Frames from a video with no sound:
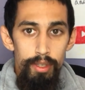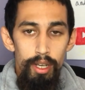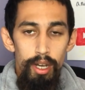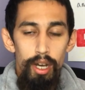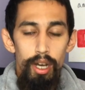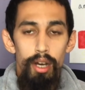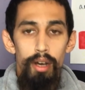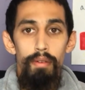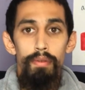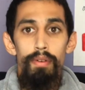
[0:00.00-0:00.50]

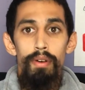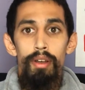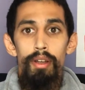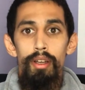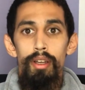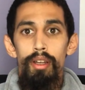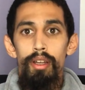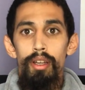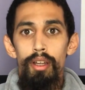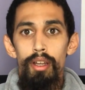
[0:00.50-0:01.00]
of
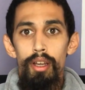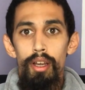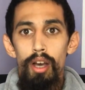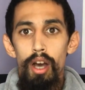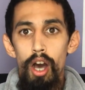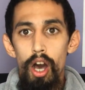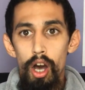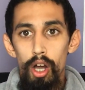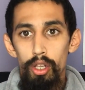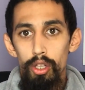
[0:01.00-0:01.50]

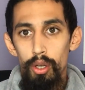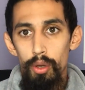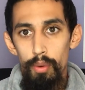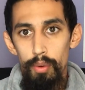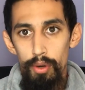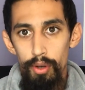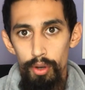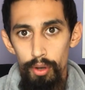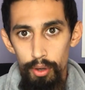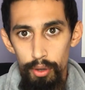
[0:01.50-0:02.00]

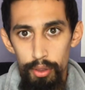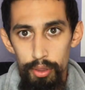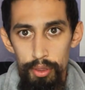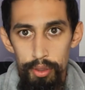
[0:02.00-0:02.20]
Hollow Earth.